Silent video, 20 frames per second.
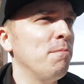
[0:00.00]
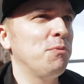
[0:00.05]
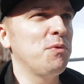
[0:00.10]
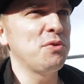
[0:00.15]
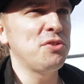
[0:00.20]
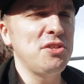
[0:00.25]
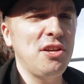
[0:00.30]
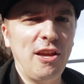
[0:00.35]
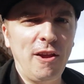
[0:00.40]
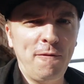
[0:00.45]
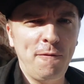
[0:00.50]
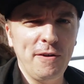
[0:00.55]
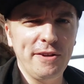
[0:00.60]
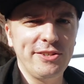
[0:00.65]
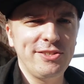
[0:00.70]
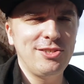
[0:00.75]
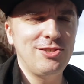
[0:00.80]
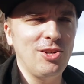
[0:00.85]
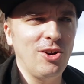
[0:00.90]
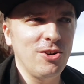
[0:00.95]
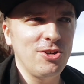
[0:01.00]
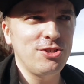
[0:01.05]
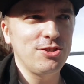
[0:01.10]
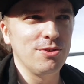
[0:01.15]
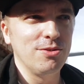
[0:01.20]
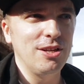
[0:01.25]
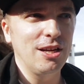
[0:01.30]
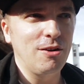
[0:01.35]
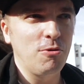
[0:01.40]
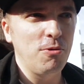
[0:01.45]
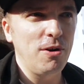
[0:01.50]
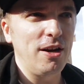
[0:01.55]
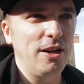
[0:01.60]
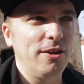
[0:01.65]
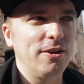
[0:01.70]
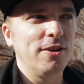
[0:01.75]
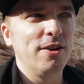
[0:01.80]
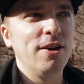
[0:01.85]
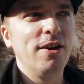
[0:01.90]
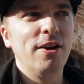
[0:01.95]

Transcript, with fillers: to see if it starts to degrade